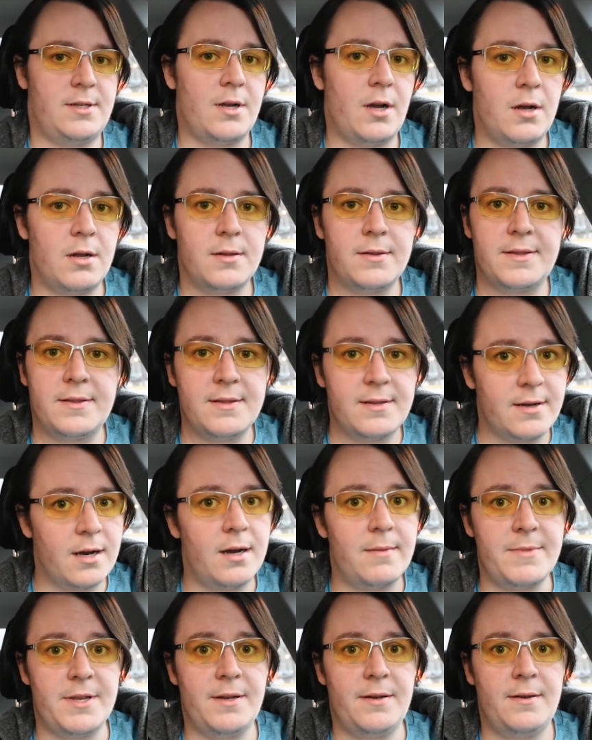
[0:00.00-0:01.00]
it's all
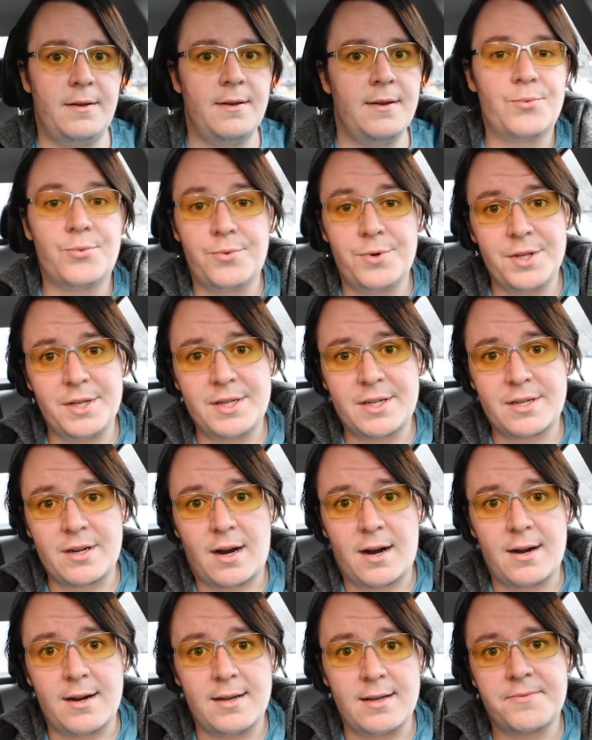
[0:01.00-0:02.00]
coming. We're really
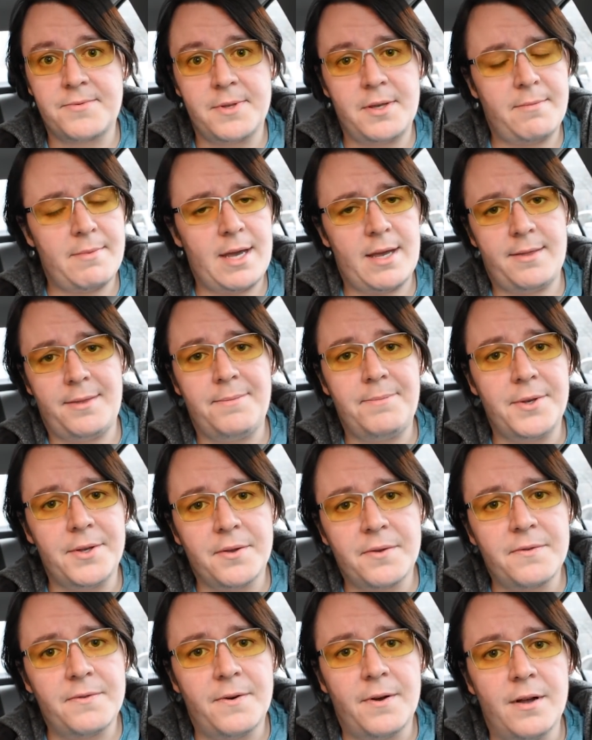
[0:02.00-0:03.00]
sorry. It's really mainly
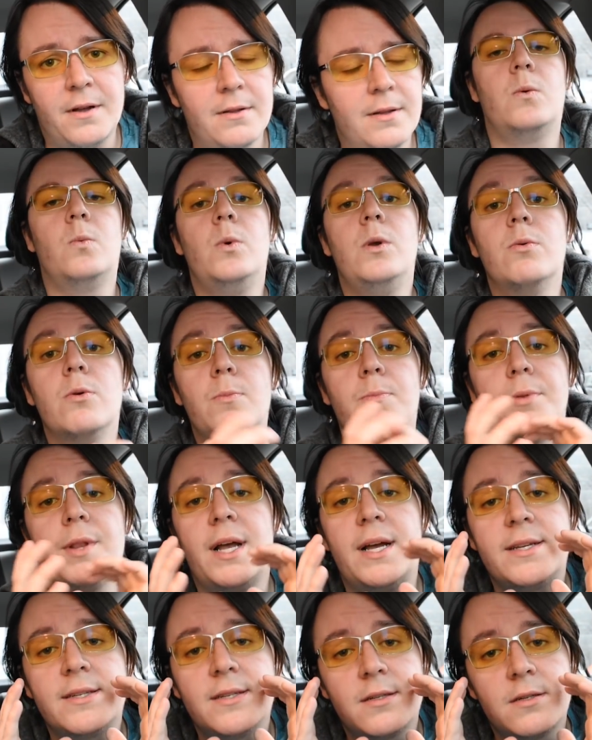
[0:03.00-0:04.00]
Bill's fault. We were
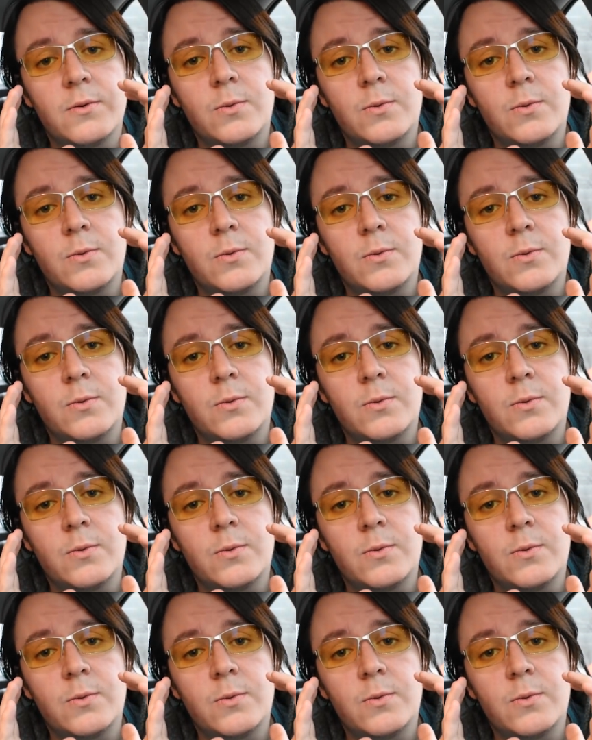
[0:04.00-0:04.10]
blessed